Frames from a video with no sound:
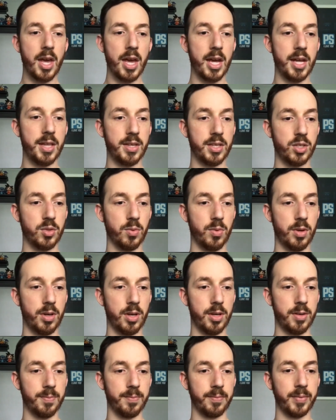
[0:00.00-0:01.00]
And this
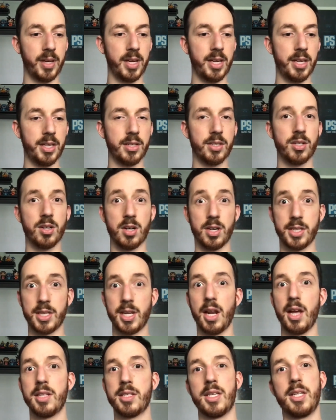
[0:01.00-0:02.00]
one, it starts
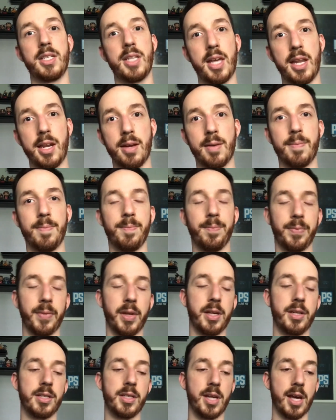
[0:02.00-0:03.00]
at Husky Stadium
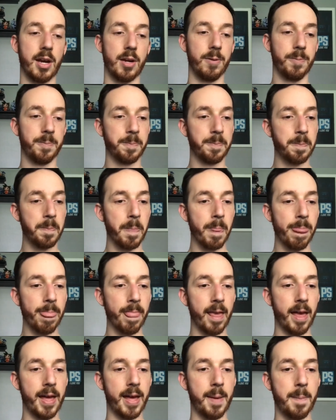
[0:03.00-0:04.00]
in Seattle.
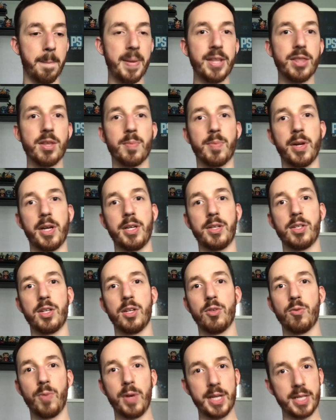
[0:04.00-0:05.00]
Beat the Bridge
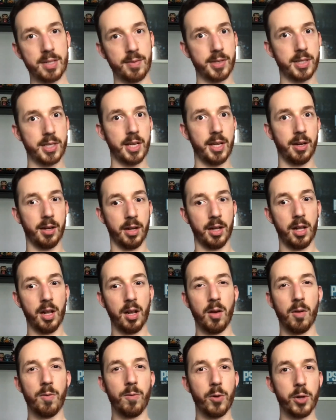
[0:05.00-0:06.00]
2017
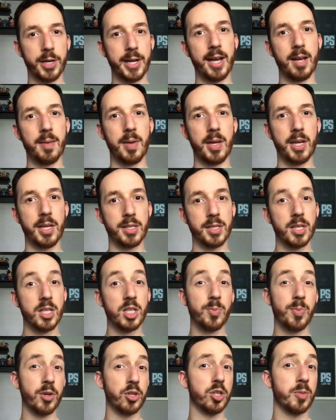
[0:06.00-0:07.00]
for diabetes,
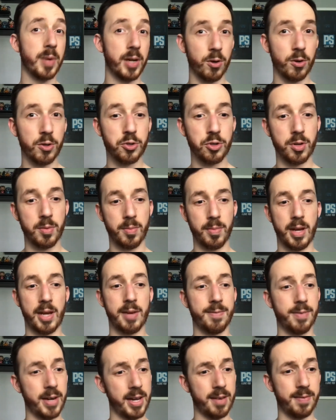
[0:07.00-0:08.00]
sponsored by Nordstrom.
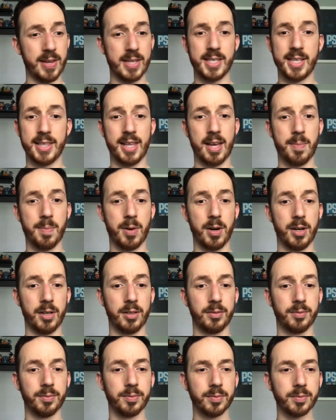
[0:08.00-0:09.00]
I forget if I said that part.